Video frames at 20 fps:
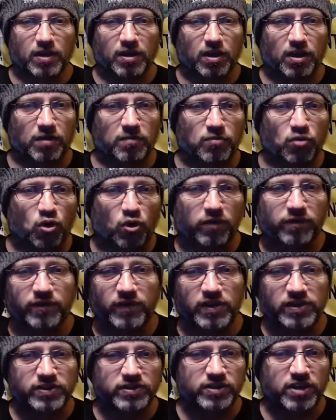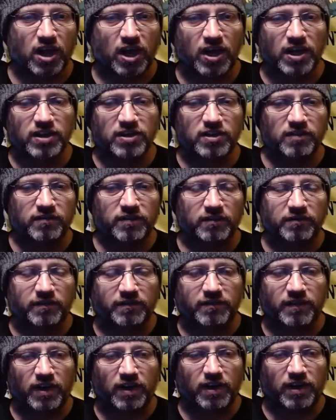amorphous kind
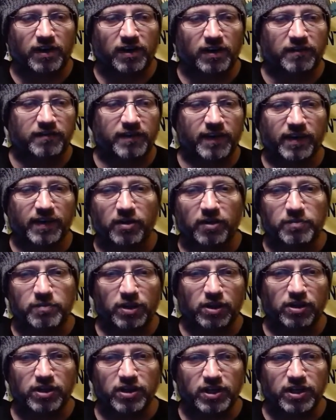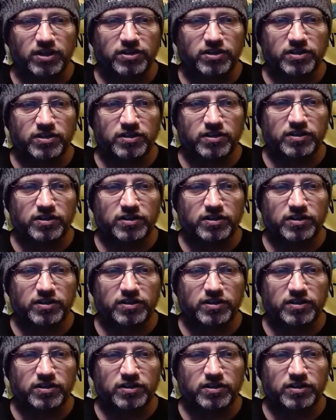of availability